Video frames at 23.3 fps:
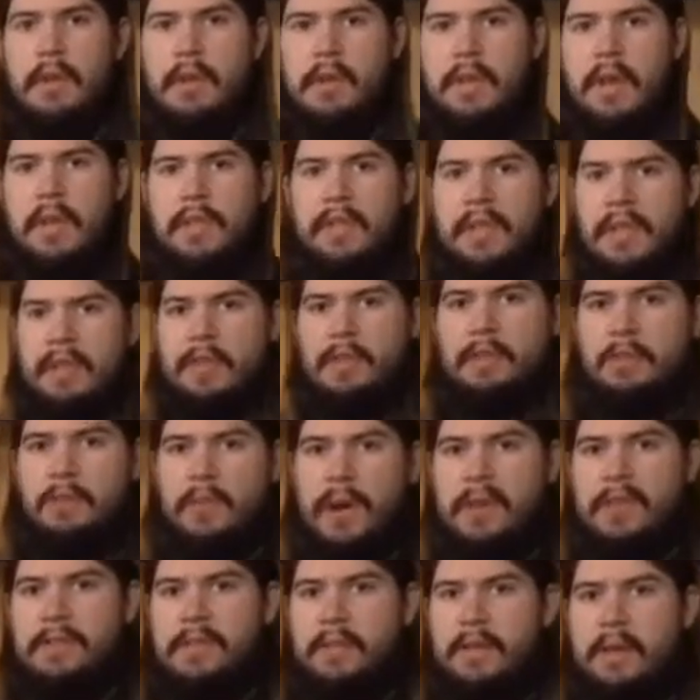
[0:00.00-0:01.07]
nothing
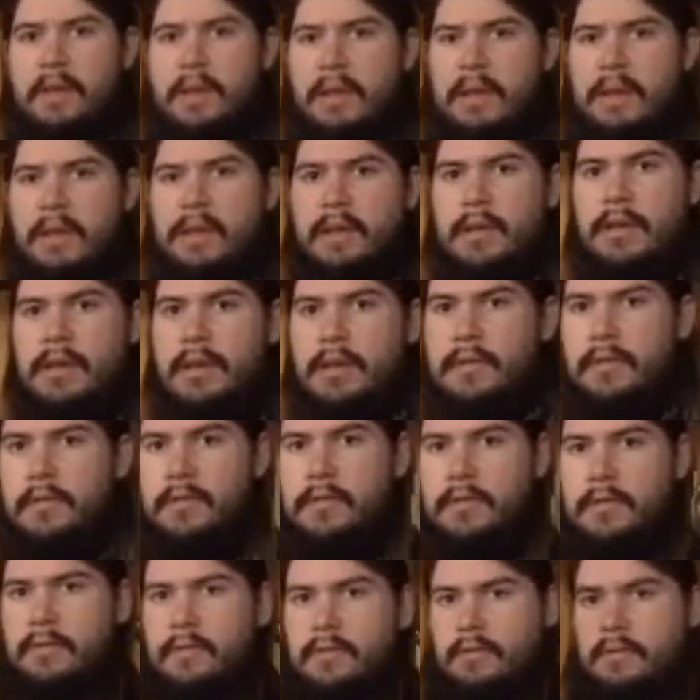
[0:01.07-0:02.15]
crazy or anything,
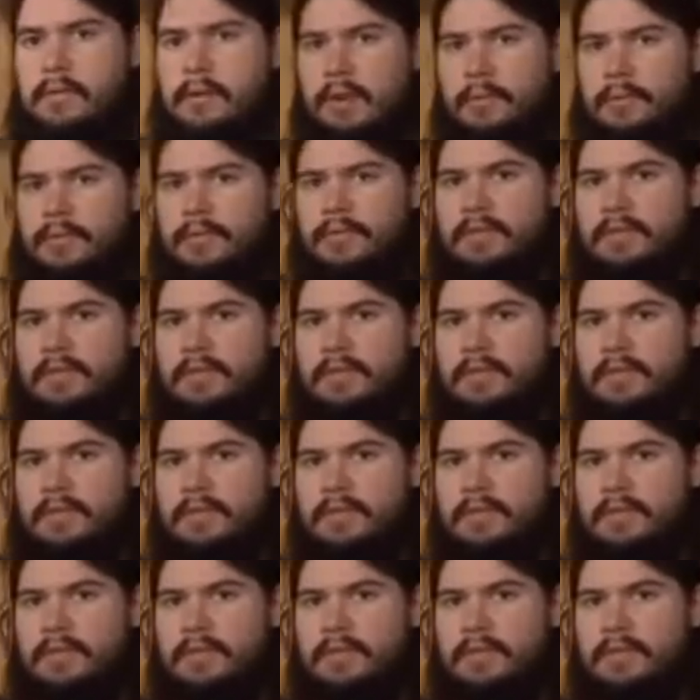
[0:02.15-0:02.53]
because, you know,